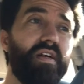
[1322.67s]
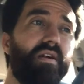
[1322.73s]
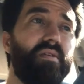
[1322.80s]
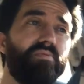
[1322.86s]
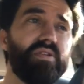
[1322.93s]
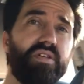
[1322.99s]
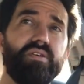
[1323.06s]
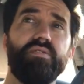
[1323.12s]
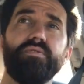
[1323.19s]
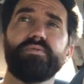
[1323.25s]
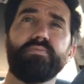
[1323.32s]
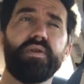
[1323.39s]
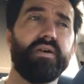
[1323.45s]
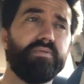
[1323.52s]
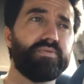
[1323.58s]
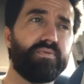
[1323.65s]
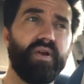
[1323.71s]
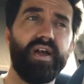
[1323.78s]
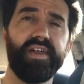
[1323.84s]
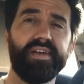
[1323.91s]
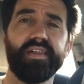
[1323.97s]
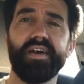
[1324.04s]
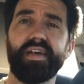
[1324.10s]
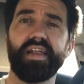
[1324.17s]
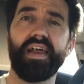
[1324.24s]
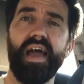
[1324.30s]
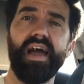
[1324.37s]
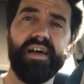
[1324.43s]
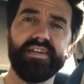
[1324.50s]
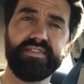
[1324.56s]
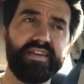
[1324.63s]
that I would use when I was writing like an
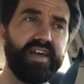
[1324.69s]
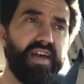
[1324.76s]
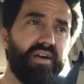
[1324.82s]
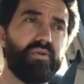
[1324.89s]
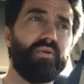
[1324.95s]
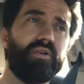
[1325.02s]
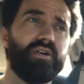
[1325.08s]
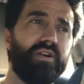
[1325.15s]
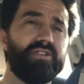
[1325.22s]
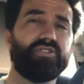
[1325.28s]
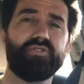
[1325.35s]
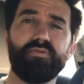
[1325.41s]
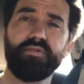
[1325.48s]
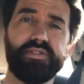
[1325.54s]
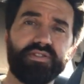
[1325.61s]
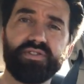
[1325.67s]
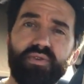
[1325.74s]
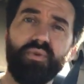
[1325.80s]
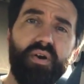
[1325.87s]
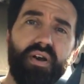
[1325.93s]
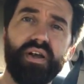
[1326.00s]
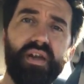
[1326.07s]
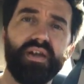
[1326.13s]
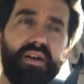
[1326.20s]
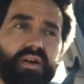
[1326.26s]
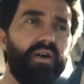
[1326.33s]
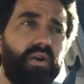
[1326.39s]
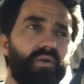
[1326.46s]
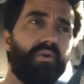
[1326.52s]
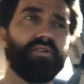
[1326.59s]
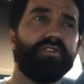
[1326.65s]
essay or a short story
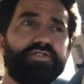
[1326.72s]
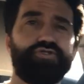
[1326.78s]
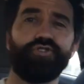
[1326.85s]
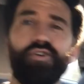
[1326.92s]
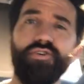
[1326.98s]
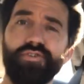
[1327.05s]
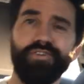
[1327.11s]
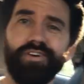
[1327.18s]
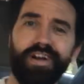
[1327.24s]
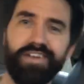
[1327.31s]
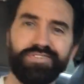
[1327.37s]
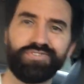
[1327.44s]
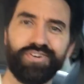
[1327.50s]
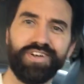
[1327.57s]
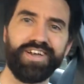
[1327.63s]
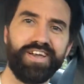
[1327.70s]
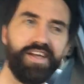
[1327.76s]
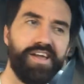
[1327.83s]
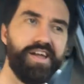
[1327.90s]
or a journal entry.